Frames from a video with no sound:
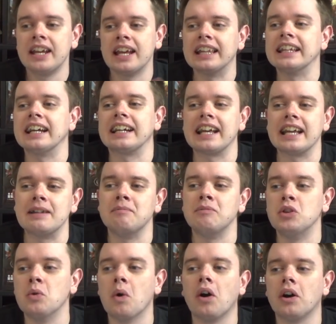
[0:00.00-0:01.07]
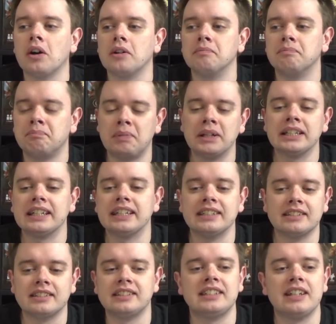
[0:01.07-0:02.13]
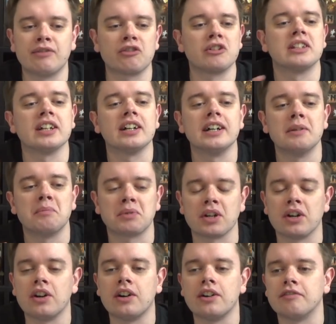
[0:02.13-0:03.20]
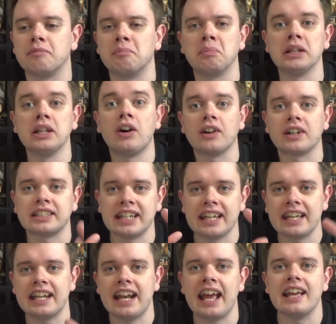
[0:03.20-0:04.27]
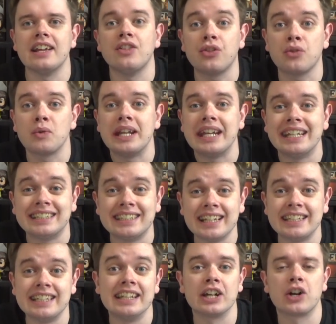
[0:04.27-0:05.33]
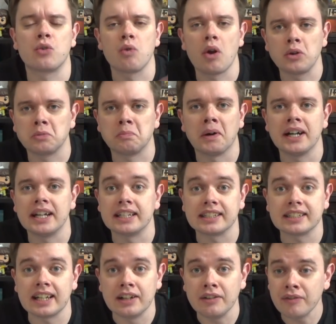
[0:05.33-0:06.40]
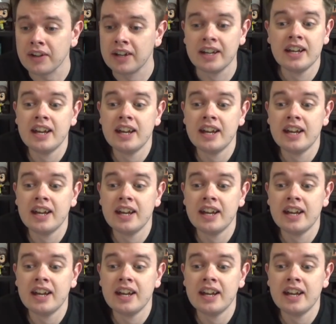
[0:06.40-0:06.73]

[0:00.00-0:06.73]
In that game, you are building different types of blocks in a three D city that grows by itself.